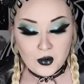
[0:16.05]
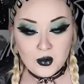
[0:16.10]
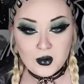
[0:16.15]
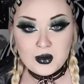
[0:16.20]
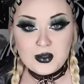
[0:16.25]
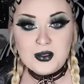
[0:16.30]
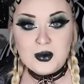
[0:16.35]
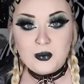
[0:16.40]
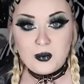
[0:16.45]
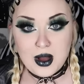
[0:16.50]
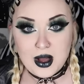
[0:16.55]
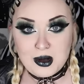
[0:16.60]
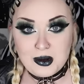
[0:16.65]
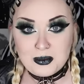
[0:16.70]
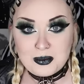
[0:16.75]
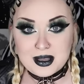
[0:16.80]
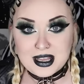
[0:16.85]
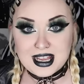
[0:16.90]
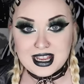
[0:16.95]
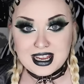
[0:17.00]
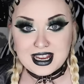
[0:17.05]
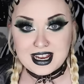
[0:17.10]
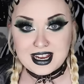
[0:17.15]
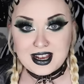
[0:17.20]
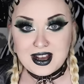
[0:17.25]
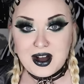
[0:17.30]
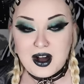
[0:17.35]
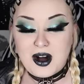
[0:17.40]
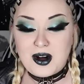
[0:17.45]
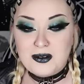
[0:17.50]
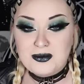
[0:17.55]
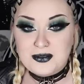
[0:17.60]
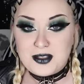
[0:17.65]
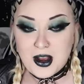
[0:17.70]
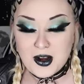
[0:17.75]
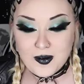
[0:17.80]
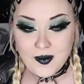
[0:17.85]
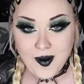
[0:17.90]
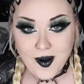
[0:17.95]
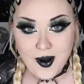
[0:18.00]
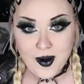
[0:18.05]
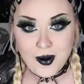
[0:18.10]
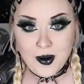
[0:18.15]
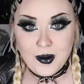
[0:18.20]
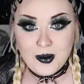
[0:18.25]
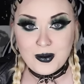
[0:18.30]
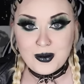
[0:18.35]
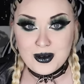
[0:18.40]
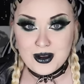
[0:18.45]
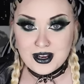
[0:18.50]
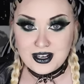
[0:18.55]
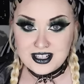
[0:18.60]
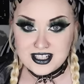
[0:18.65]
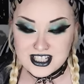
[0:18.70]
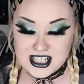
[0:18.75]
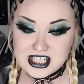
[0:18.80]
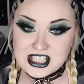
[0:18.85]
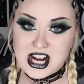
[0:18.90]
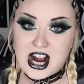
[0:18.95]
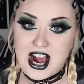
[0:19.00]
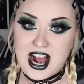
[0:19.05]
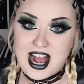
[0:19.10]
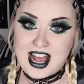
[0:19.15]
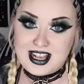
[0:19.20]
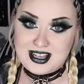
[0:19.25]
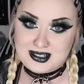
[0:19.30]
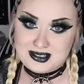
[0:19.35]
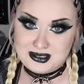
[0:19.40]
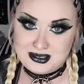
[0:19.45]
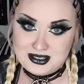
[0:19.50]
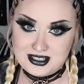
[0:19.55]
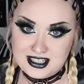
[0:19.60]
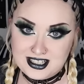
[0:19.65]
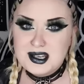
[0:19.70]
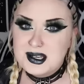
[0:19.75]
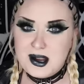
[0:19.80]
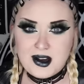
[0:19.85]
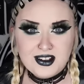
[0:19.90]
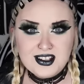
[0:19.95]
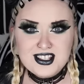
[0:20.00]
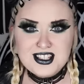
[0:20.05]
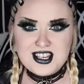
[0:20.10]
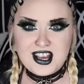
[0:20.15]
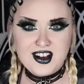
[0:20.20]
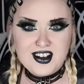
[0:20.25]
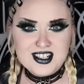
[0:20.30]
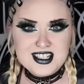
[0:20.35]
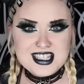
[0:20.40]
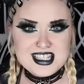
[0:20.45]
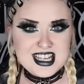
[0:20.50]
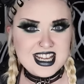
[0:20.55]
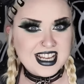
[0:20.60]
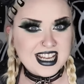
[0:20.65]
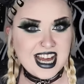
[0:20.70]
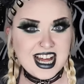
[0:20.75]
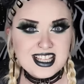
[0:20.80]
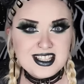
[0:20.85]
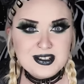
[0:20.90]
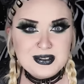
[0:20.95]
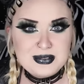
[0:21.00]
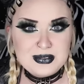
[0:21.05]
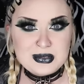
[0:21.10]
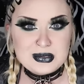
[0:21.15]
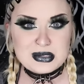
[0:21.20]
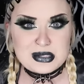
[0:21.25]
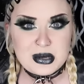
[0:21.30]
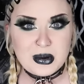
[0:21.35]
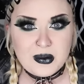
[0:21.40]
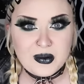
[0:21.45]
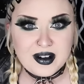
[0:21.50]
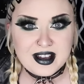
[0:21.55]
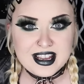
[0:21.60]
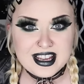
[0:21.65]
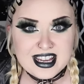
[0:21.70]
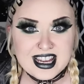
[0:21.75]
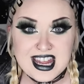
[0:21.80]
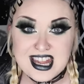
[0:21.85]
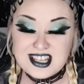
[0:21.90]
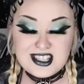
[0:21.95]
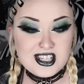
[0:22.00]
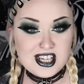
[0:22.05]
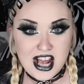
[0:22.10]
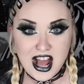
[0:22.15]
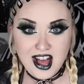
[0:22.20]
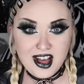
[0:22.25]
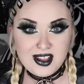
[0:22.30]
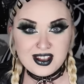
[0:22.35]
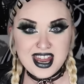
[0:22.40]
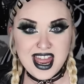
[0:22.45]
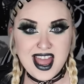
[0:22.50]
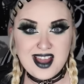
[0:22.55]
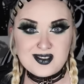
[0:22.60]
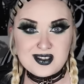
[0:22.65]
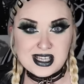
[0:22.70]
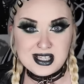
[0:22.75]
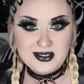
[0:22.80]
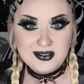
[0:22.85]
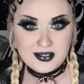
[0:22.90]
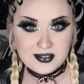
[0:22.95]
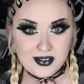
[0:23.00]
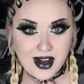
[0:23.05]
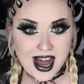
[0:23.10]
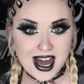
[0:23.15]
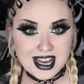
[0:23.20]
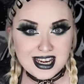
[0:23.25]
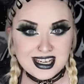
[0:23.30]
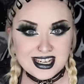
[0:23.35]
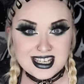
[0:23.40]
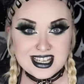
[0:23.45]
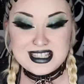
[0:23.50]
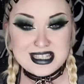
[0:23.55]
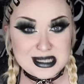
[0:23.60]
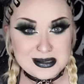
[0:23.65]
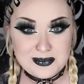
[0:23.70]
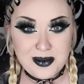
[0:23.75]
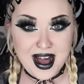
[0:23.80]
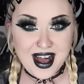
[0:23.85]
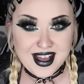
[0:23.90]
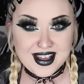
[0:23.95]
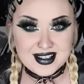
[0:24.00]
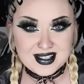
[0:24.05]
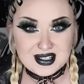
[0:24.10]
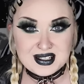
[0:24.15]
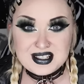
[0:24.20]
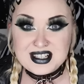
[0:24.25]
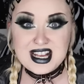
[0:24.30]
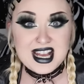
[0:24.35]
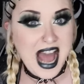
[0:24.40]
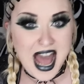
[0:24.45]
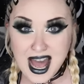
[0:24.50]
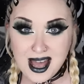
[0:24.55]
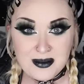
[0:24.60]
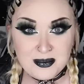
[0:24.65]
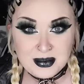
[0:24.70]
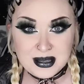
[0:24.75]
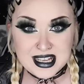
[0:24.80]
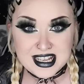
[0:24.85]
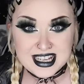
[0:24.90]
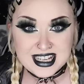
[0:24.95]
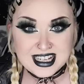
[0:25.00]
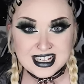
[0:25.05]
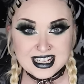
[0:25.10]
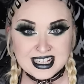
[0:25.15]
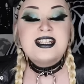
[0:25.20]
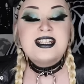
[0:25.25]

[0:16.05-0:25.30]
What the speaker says: for the well-being of their own child. Non-toxic, colorful toy? Child having fun? Smile? Happy?